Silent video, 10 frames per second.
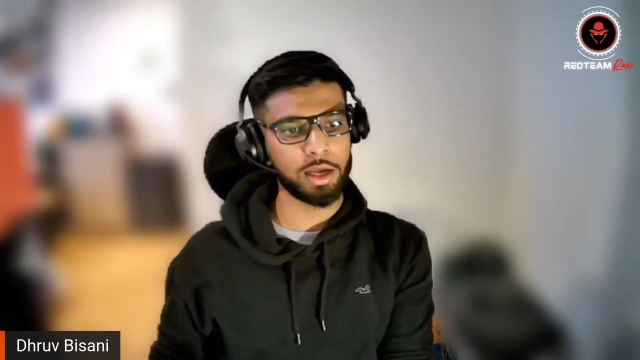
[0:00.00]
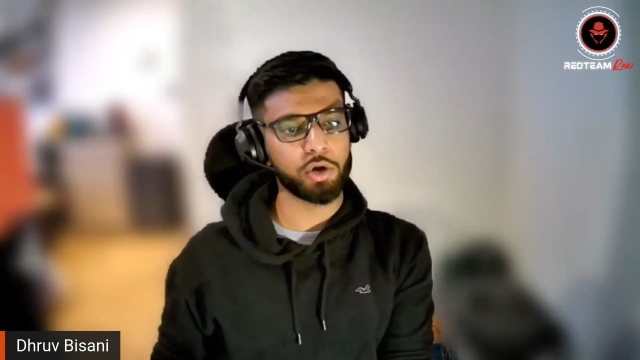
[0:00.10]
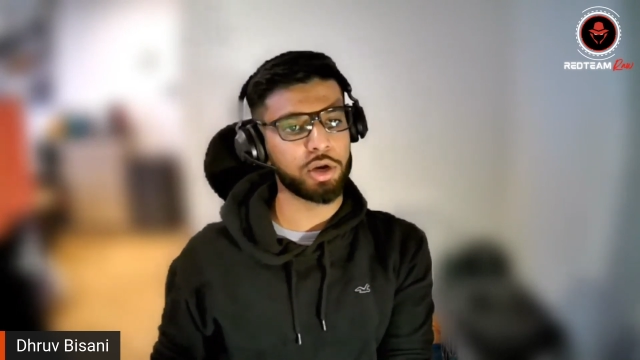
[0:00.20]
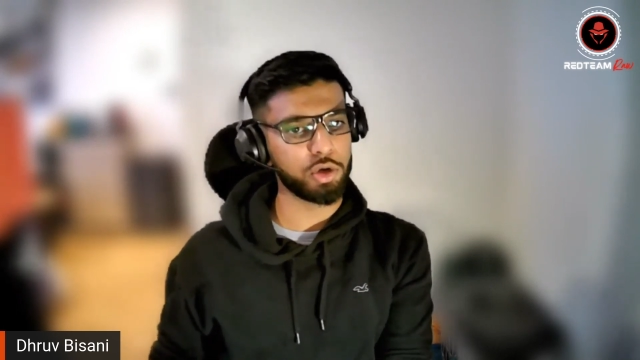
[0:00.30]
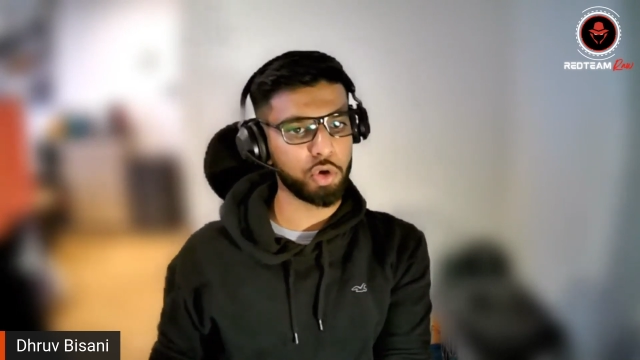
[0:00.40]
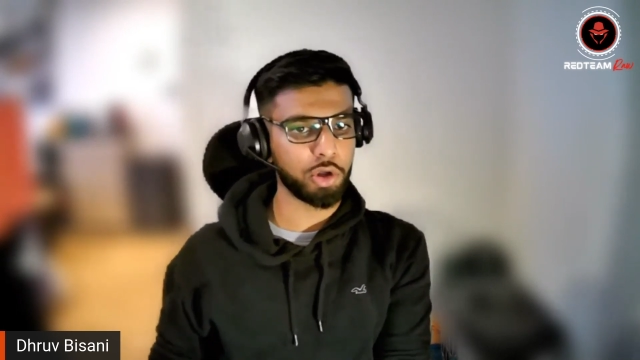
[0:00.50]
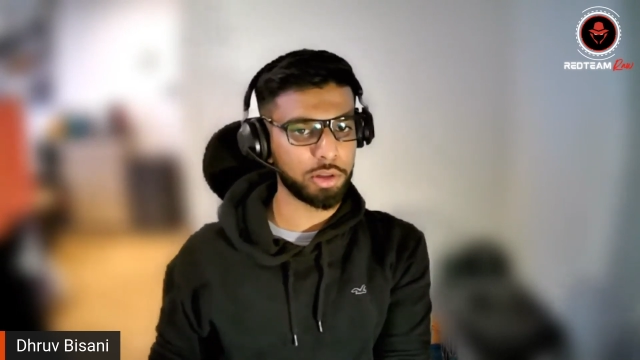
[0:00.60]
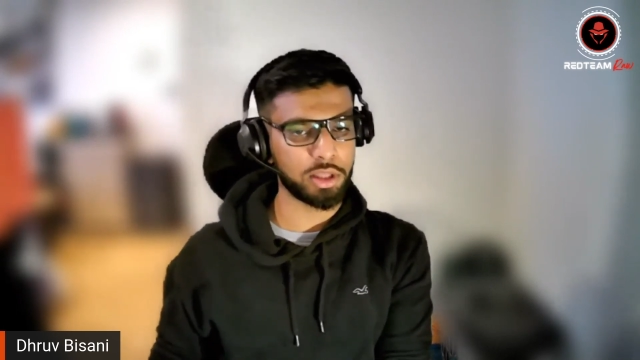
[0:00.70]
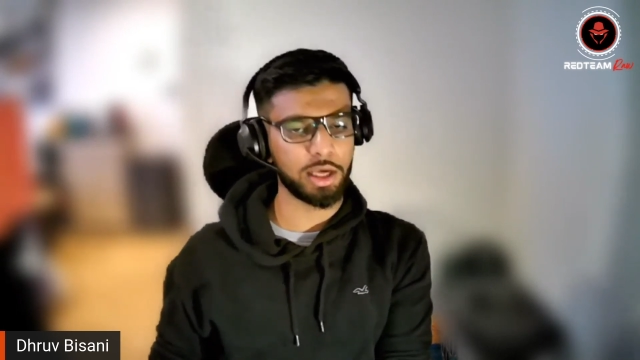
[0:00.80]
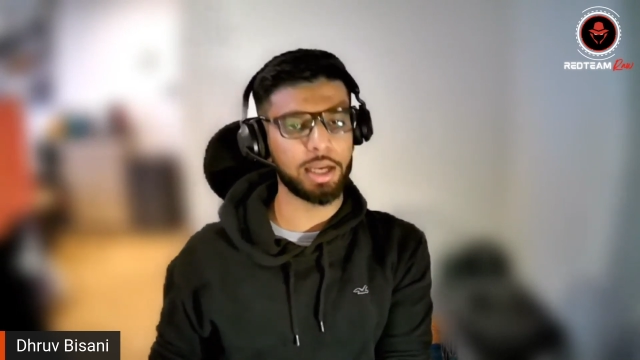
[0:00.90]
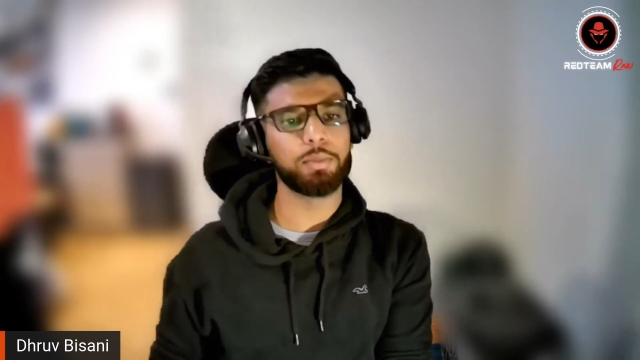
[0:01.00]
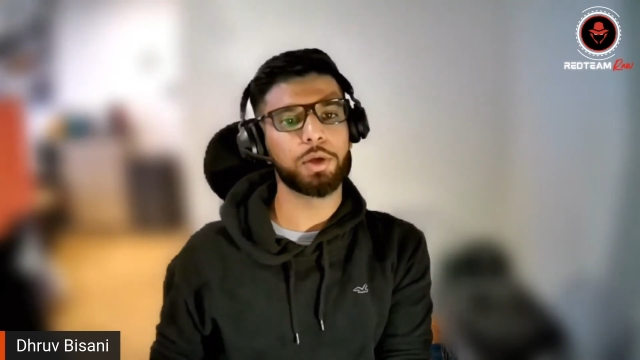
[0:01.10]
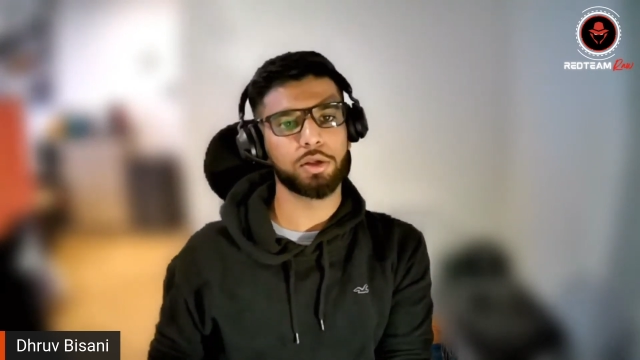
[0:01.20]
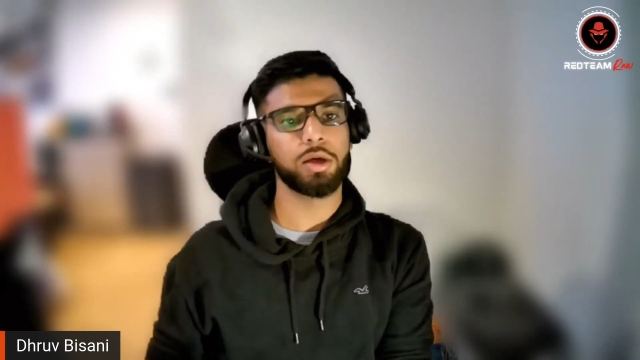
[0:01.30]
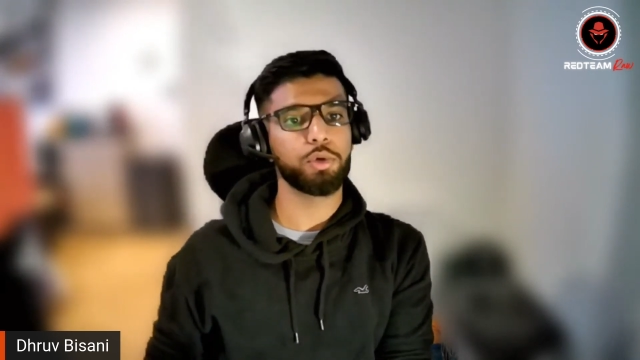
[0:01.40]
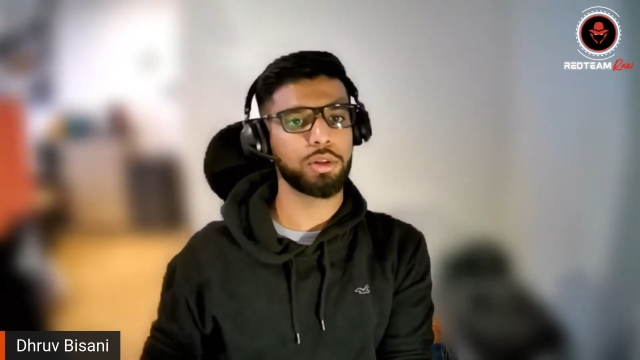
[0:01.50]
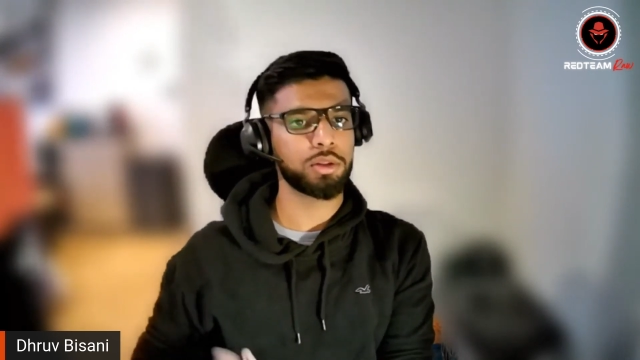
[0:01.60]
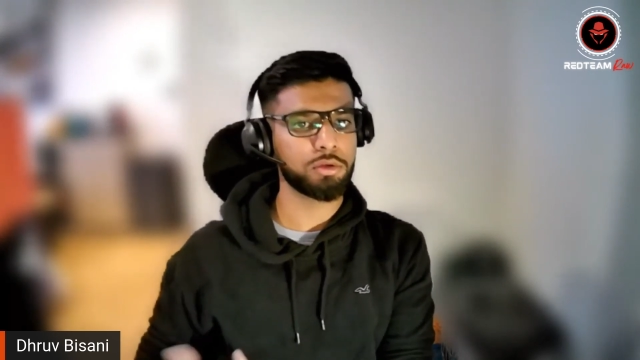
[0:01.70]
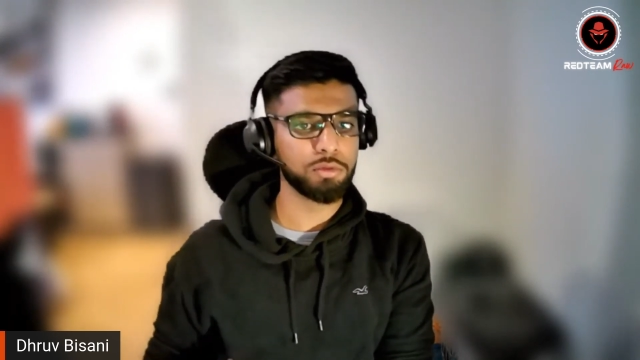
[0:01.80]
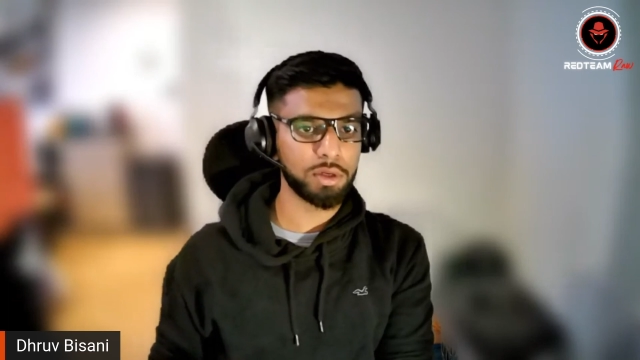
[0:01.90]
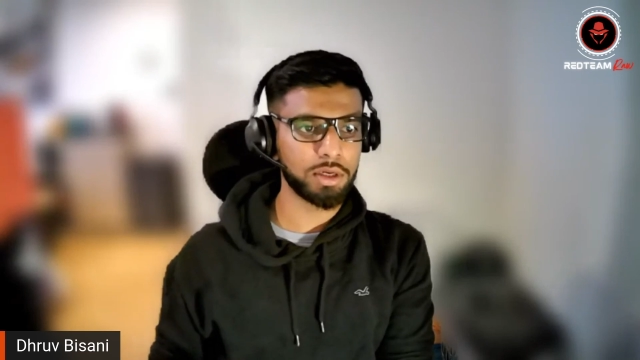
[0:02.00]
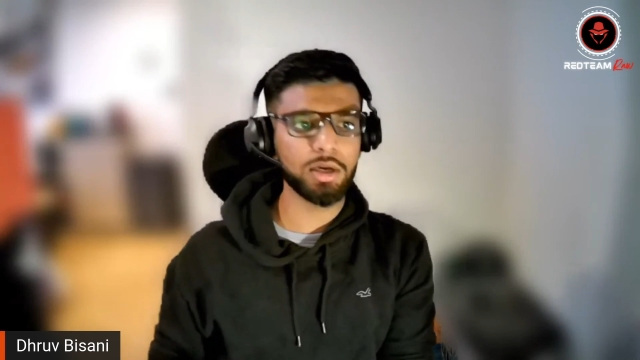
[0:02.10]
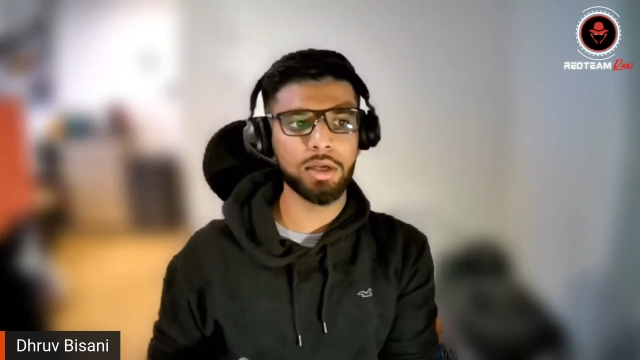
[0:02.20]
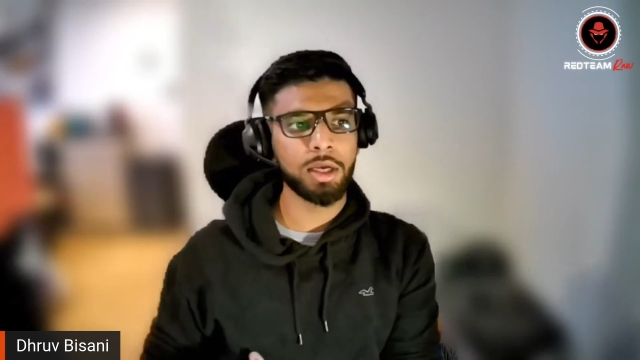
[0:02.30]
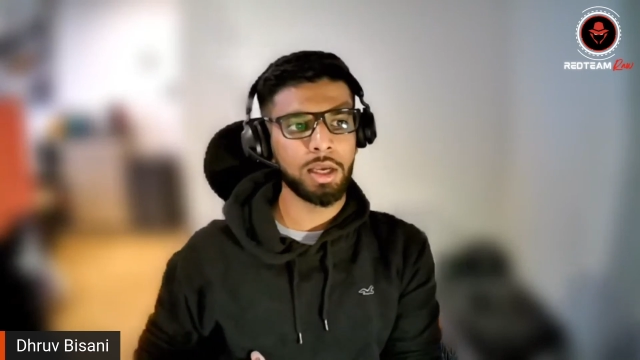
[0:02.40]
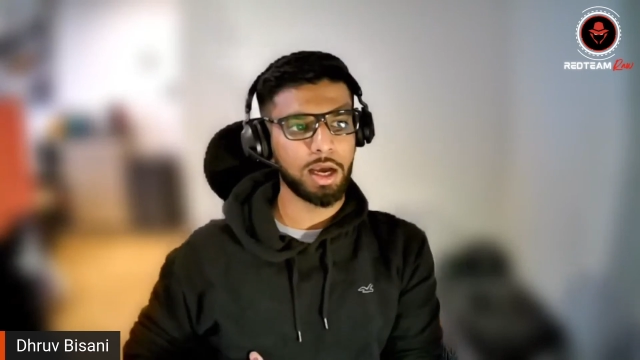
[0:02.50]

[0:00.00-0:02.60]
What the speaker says: and I couldn't go on site because I was a student.